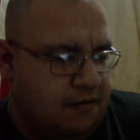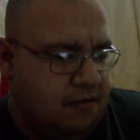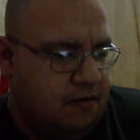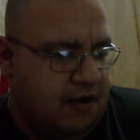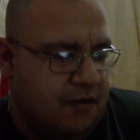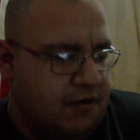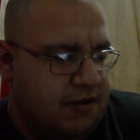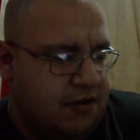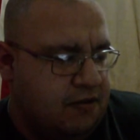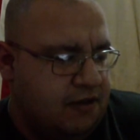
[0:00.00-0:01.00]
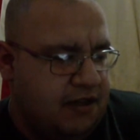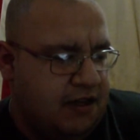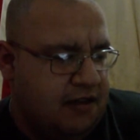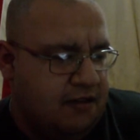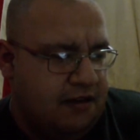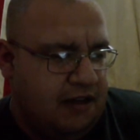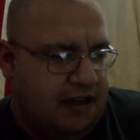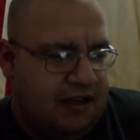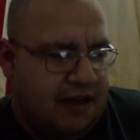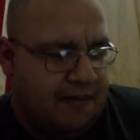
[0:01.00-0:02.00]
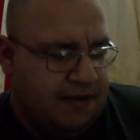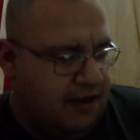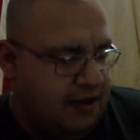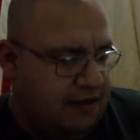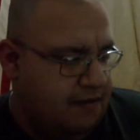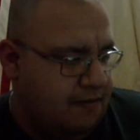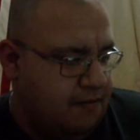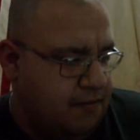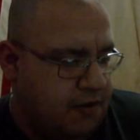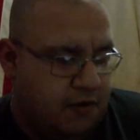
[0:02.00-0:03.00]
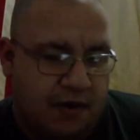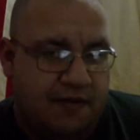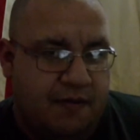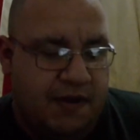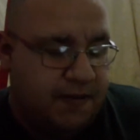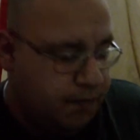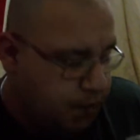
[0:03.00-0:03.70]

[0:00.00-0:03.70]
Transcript: or I wasn't using it, and he kept it and put it away from me.